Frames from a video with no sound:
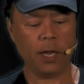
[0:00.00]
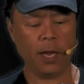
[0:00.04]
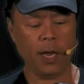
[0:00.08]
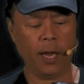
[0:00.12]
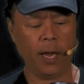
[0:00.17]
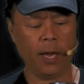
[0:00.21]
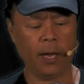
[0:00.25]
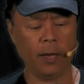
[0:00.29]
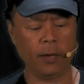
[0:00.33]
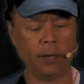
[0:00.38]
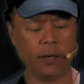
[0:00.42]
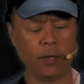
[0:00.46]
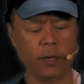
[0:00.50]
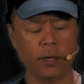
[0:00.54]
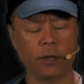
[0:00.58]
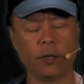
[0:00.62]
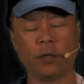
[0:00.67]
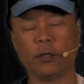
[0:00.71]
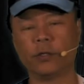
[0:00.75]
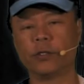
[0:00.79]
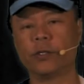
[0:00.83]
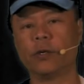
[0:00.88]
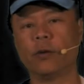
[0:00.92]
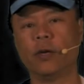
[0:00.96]
and it
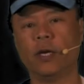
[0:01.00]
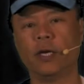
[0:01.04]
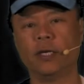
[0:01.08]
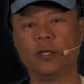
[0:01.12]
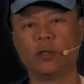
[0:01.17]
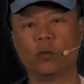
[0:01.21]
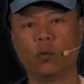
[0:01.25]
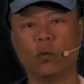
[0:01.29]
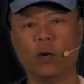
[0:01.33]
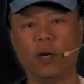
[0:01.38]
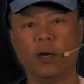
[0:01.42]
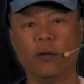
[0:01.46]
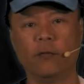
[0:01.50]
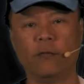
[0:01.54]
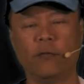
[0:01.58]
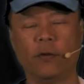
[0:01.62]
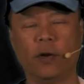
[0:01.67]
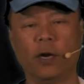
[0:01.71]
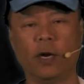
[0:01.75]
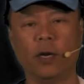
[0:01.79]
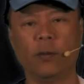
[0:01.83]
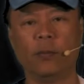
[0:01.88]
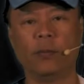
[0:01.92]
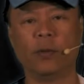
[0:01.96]
also has
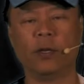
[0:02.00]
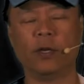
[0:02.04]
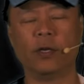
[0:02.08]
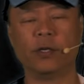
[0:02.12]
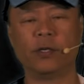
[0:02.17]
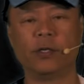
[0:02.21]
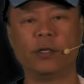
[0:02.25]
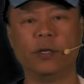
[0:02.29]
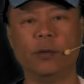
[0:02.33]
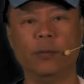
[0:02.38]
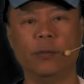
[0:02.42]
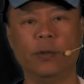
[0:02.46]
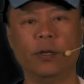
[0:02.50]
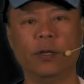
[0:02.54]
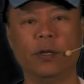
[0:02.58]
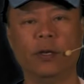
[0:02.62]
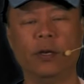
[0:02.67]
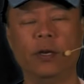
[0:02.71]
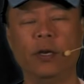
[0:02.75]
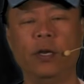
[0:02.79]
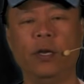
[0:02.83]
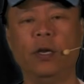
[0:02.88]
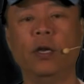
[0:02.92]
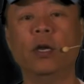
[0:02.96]
Wi-Fi plus the
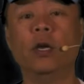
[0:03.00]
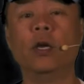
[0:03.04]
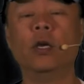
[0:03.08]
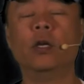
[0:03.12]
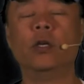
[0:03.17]
ability